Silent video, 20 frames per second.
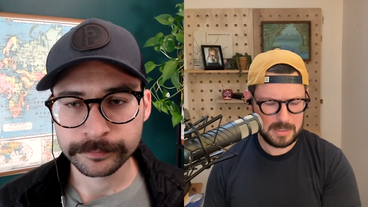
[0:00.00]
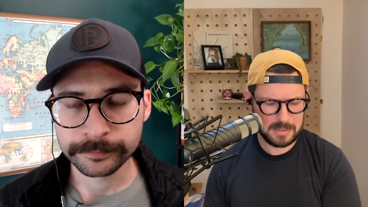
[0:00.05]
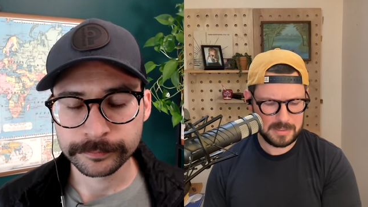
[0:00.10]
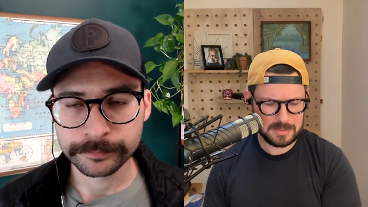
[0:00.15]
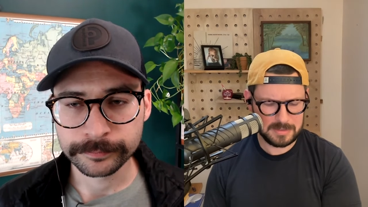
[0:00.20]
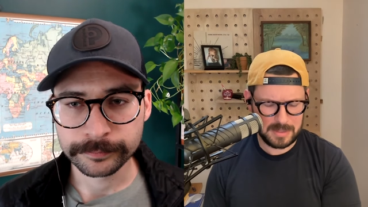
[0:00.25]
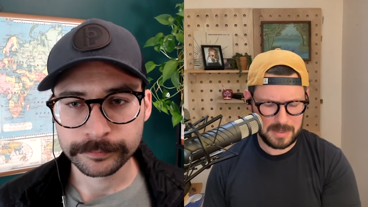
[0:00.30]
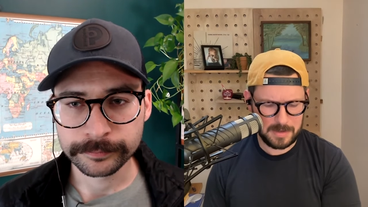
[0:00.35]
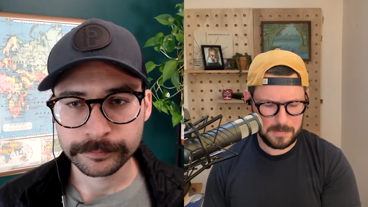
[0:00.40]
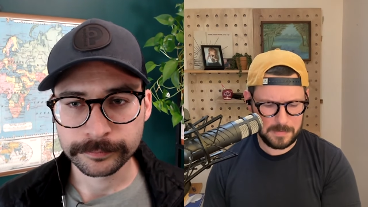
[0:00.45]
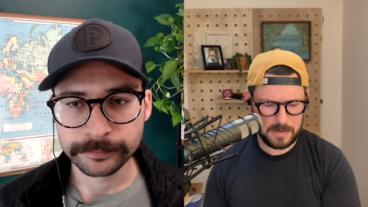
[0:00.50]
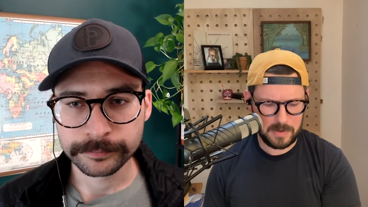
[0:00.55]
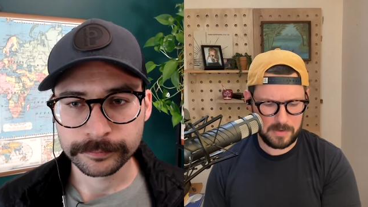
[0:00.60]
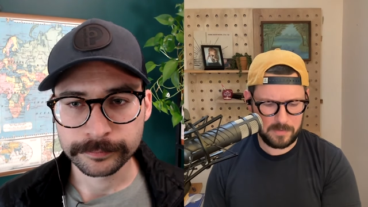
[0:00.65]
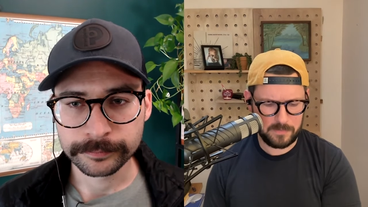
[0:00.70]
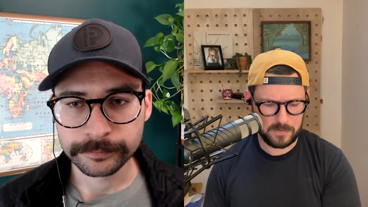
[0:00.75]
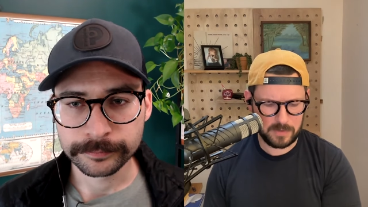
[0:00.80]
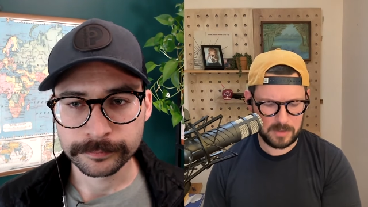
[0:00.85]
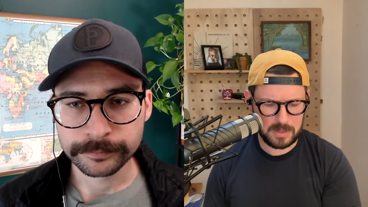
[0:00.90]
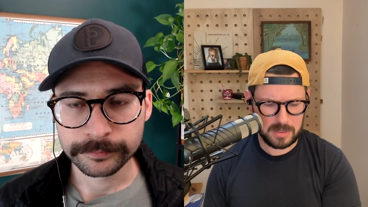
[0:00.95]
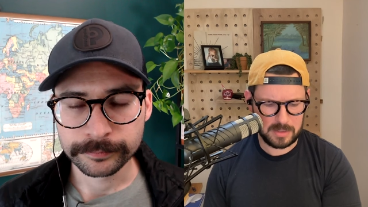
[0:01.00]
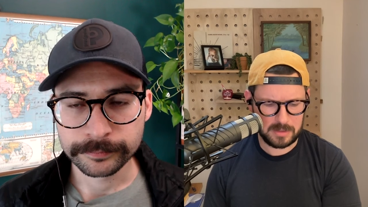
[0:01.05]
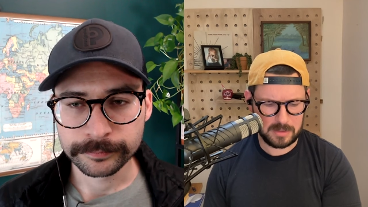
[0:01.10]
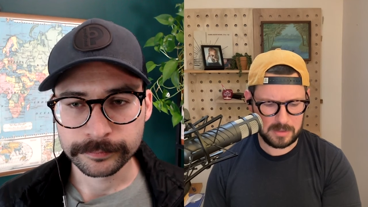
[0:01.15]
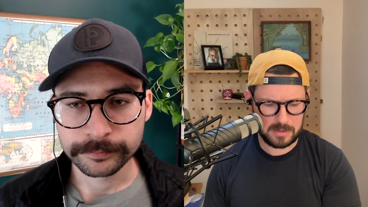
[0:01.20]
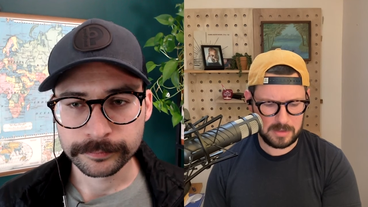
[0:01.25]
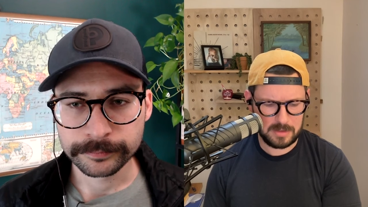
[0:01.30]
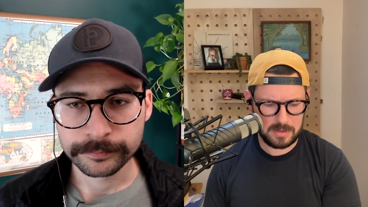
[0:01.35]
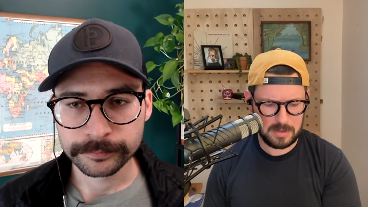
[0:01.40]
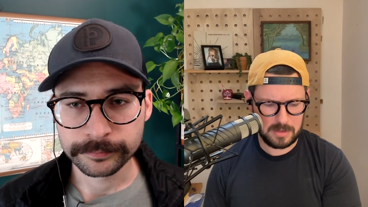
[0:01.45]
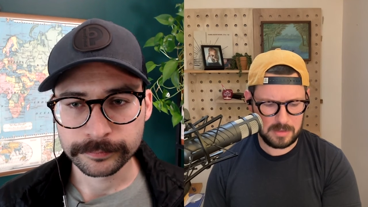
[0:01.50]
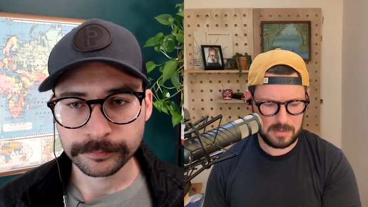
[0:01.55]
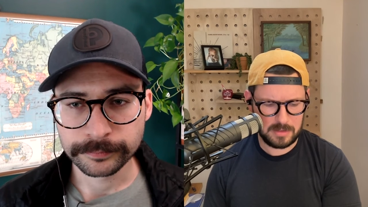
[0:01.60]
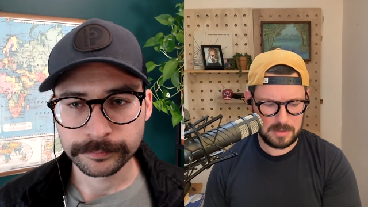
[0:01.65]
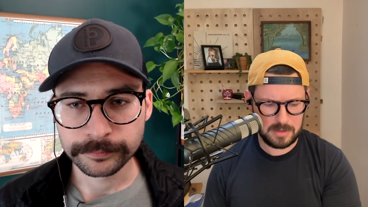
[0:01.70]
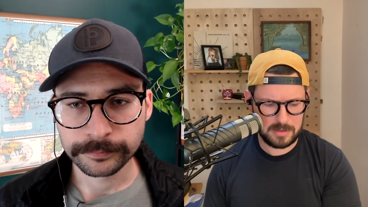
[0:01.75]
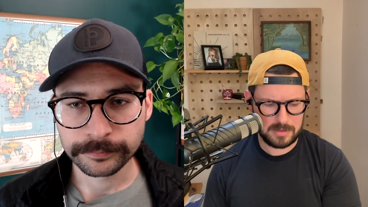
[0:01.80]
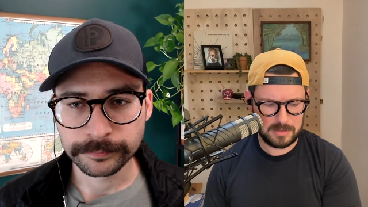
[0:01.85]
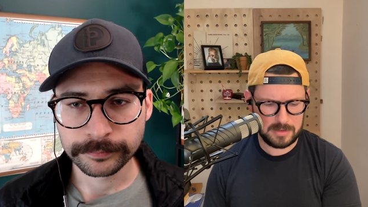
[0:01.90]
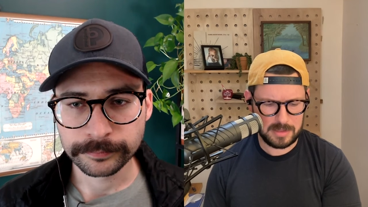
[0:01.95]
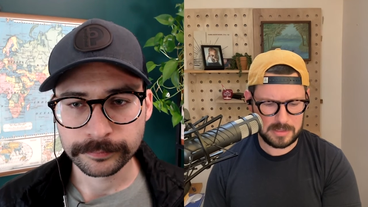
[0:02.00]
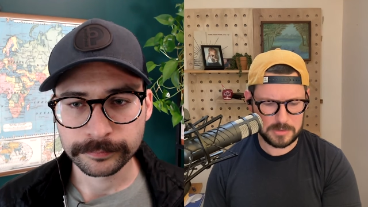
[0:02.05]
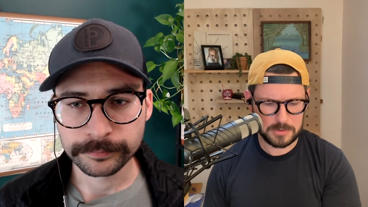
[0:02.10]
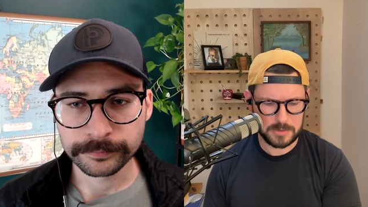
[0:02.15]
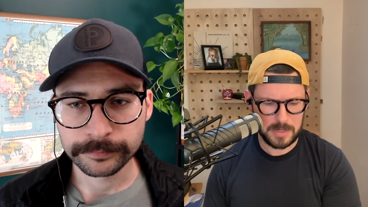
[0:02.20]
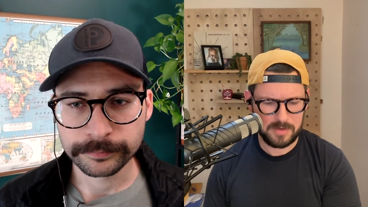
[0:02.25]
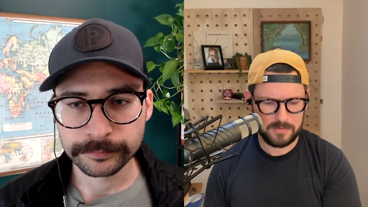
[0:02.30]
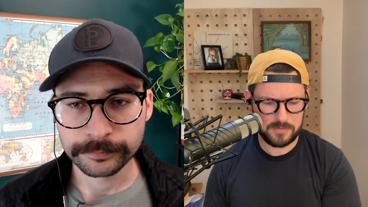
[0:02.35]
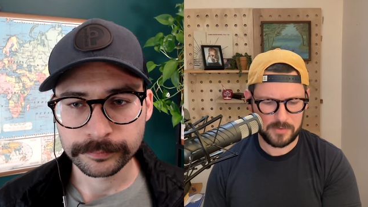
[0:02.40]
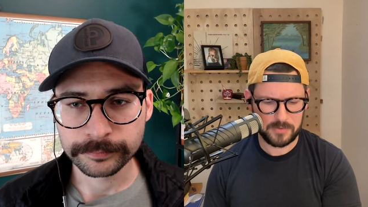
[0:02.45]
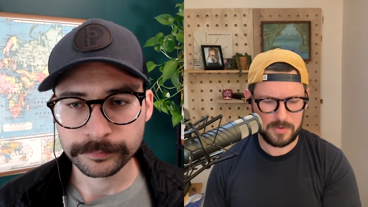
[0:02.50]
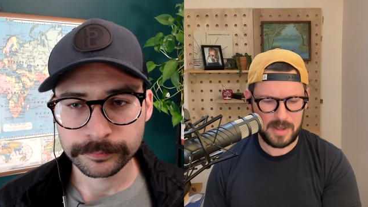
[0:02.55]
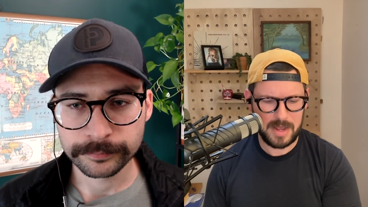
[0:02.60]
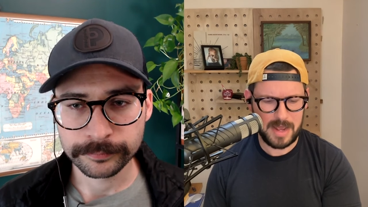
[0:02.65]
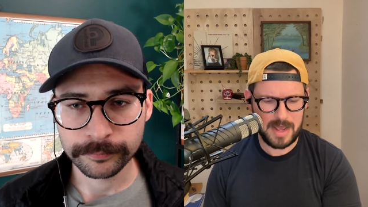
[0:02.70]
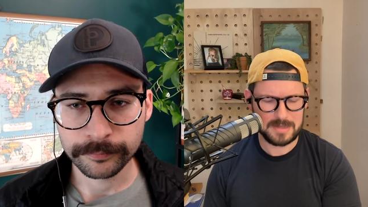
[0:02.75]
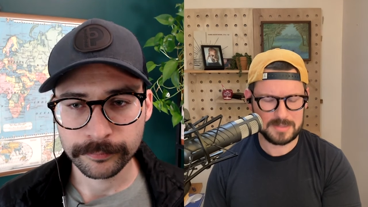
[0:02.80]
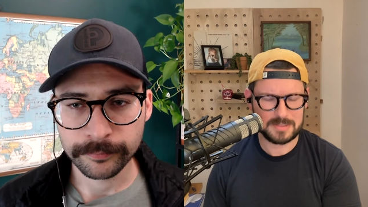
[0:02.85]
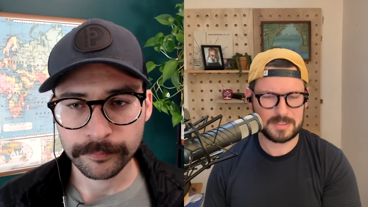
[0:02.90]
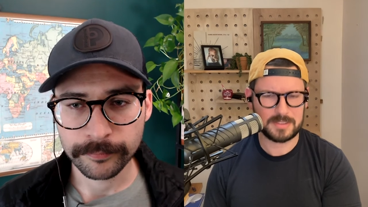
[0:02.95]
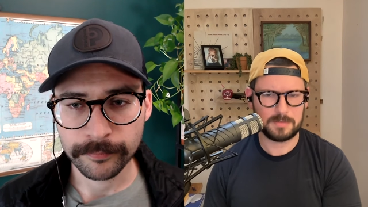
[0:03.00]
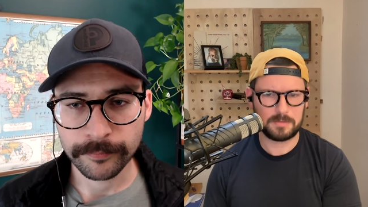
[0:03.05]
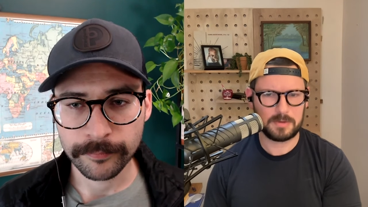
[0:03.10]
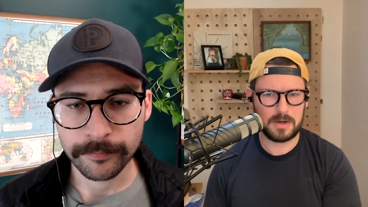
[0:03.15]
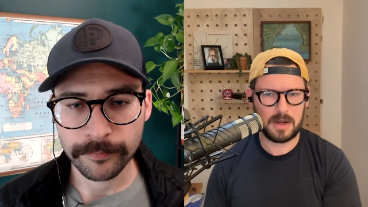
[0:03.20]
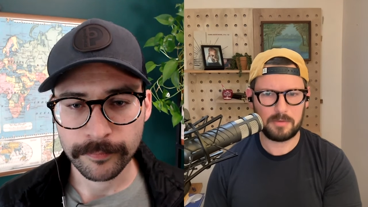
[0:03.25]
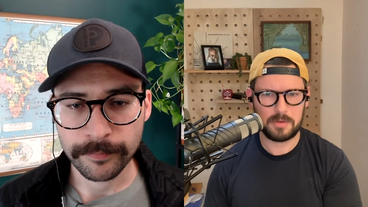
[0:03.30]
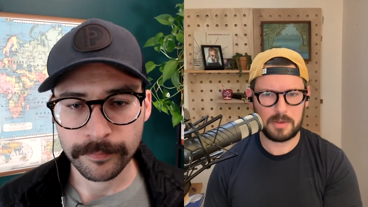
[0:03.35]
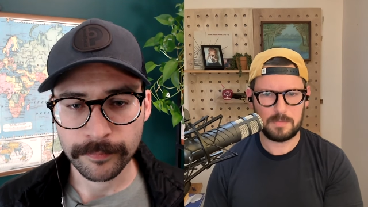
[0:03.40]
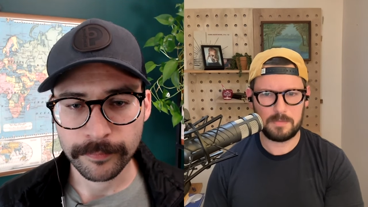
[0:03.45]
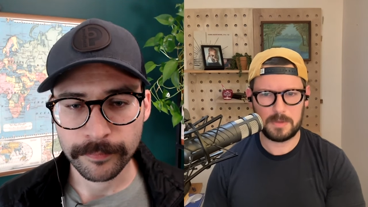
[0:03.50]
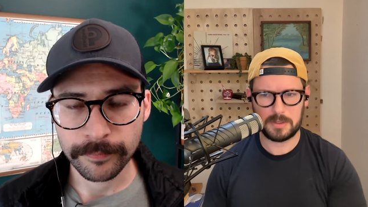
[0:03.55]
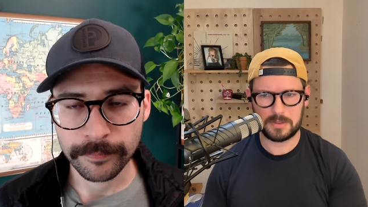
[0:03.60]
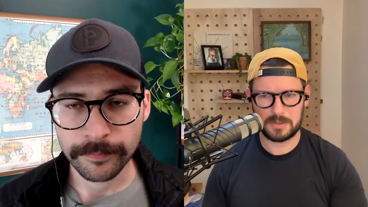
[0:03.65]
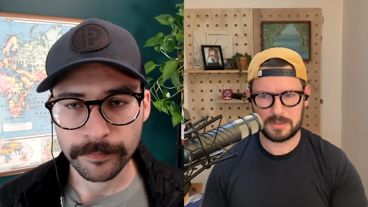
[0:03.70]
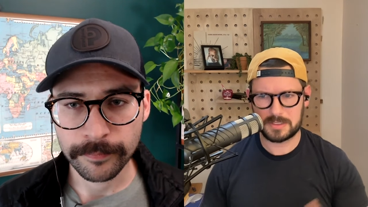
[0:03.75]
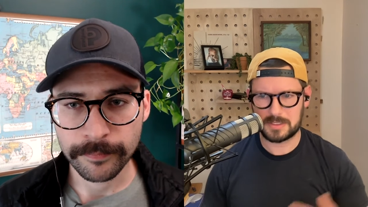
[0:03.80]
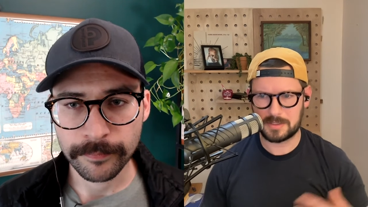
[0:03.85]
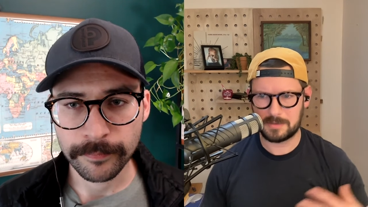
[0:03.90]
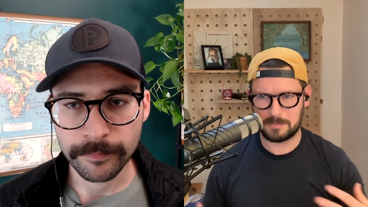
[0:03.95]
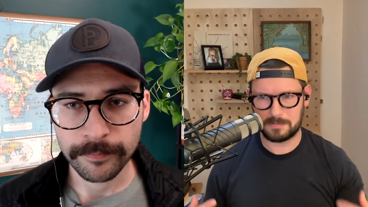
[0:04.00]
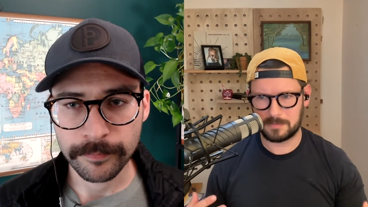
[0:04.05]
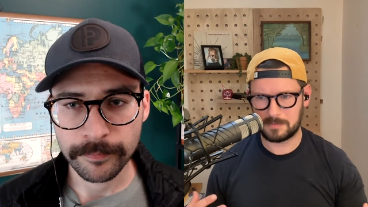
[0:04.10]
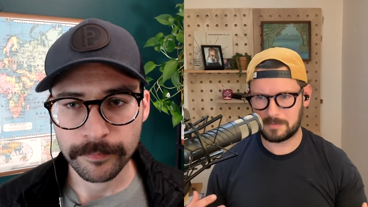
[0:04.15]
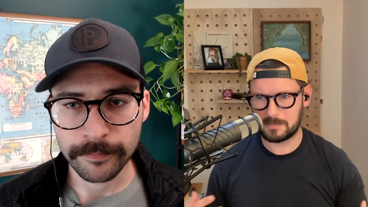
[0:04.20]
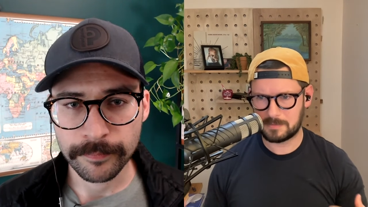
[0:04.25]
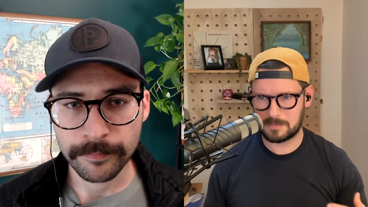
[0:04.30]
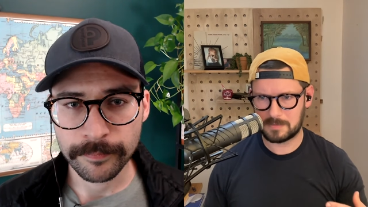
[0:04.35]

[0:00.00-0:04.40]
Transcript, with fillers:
Speaker 1: Because I mean, I feel like eh, that that travel has to probably build some